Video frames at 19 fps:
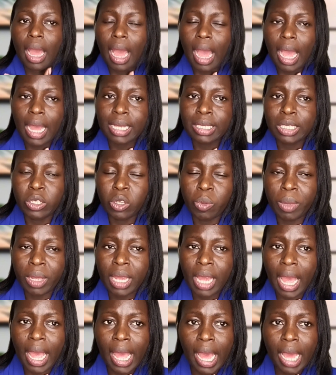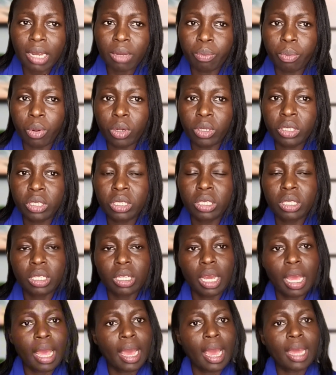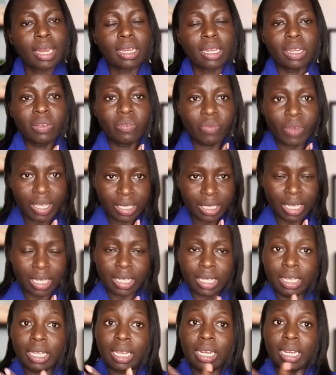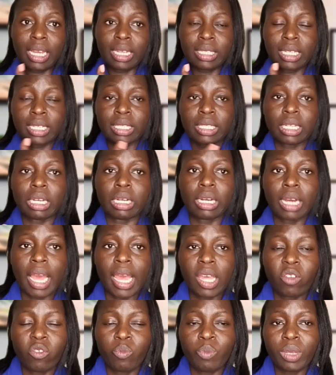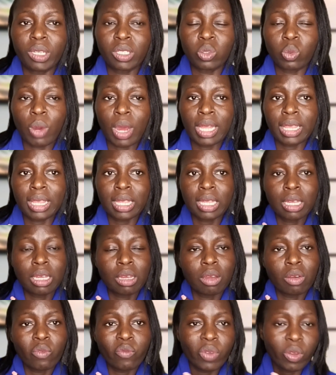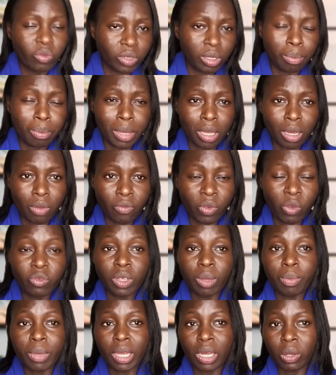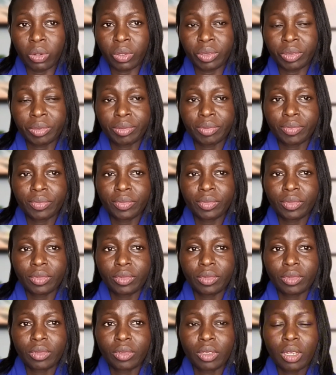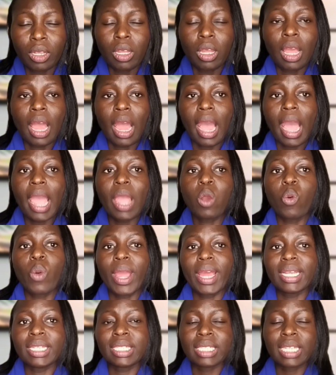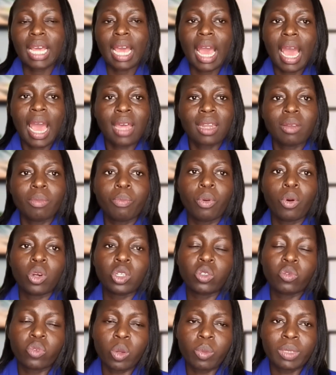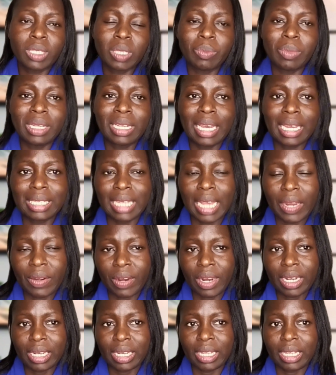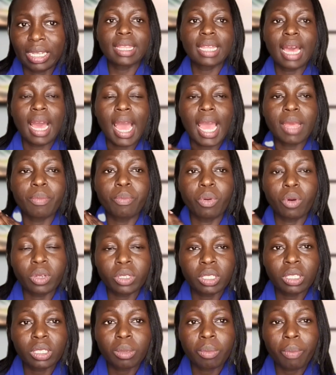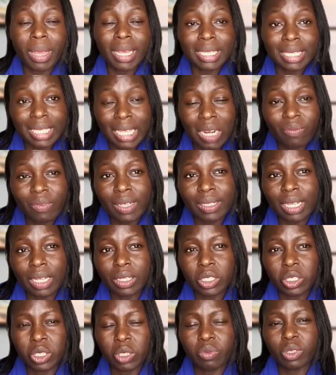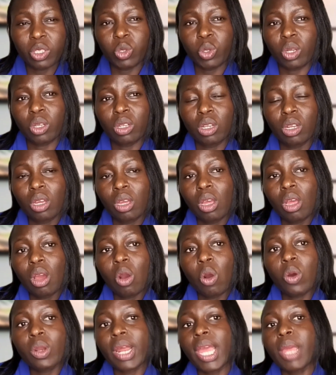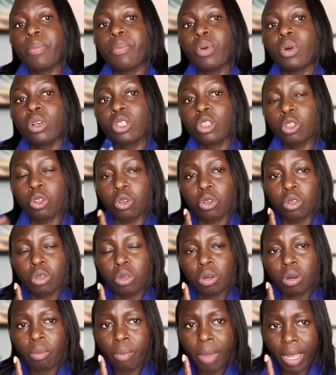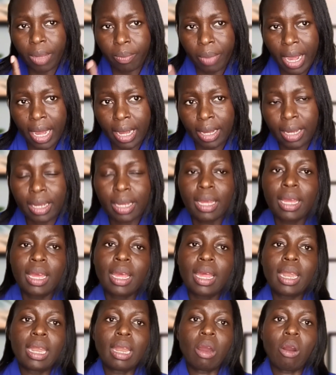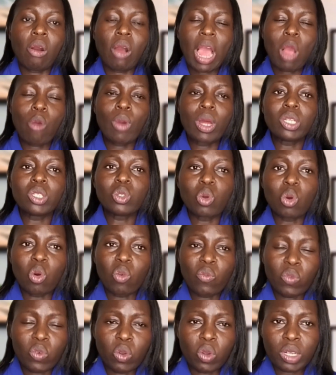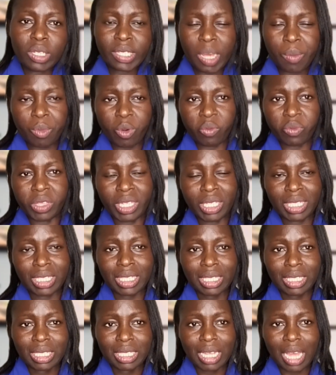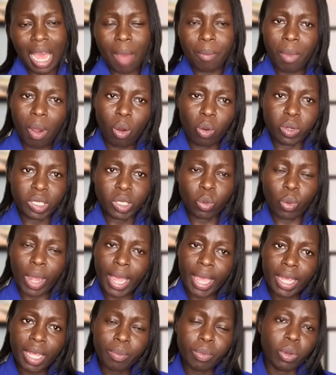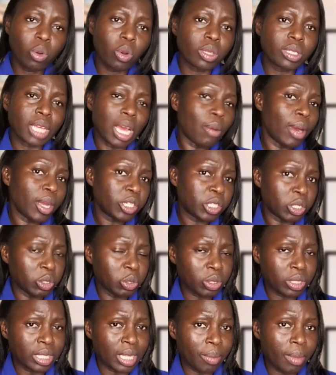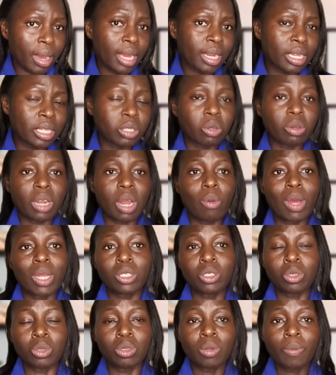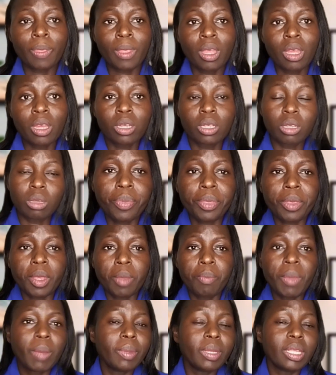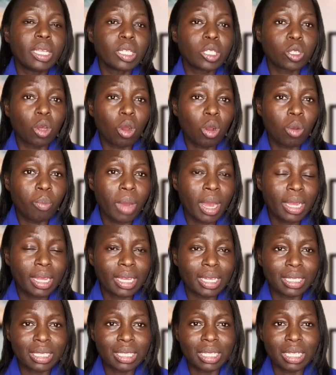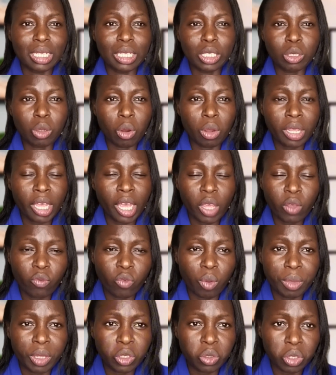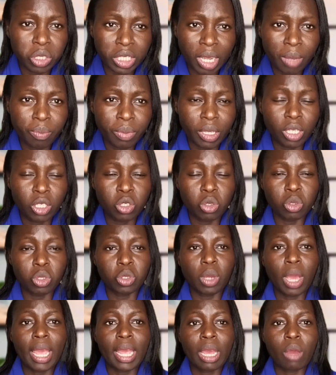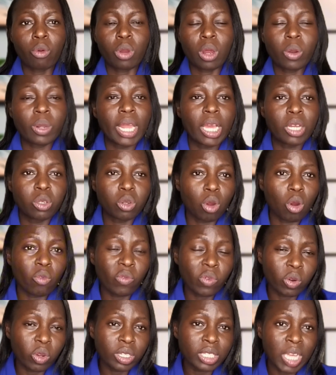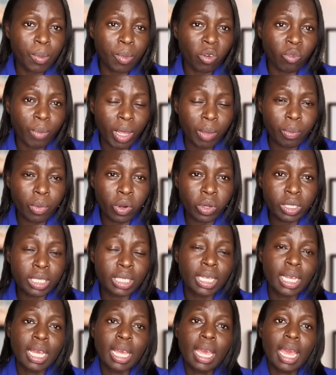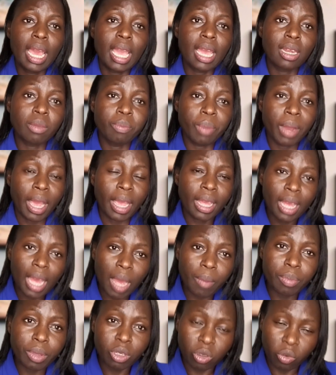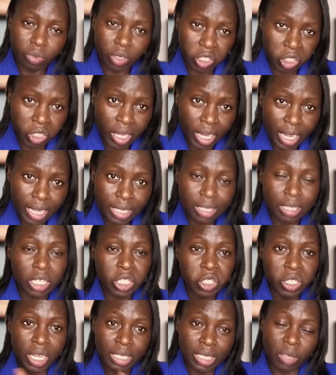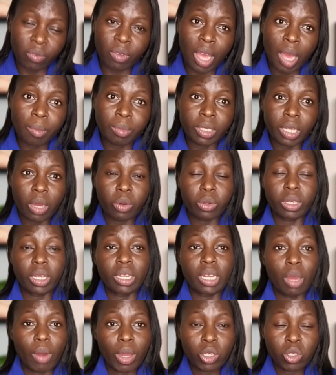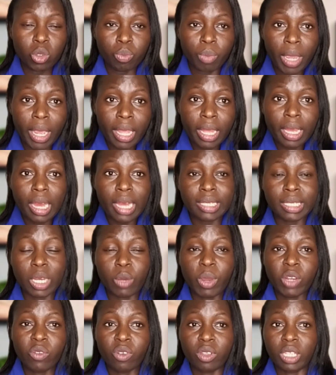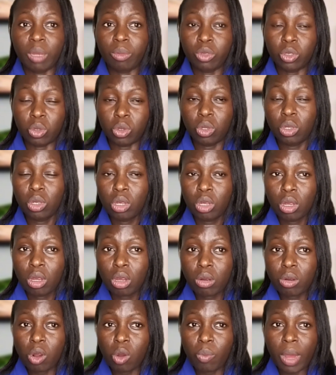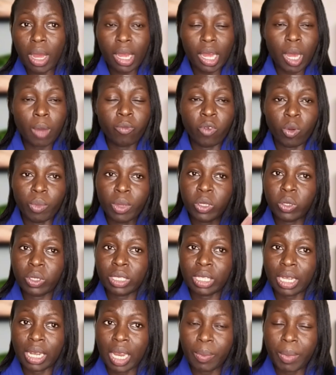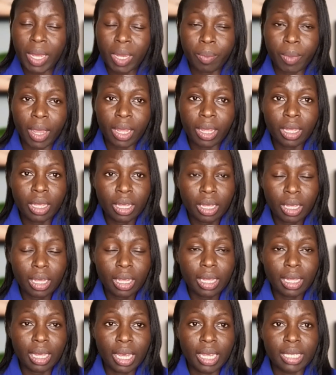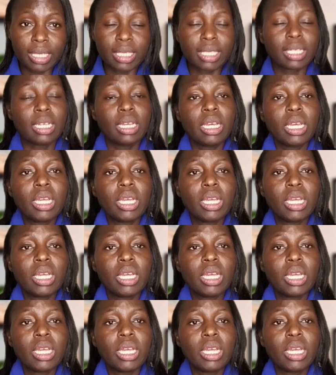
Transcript: Assuming I had invested in the latest IFBs worth 50 million. I went and bought from CBK directly. Either I bought myself as an individual or I bought through my bank. Now, I want to offload some of these amounts. Why? Because I want to use the monies, or I want to, maybe the stock market is okay for me to jump into. So I would like to offload some of my bonds and buy a bit of the shares. The shares have come down and I want to buy as I wait for them to go back up for me to sell and make my gains.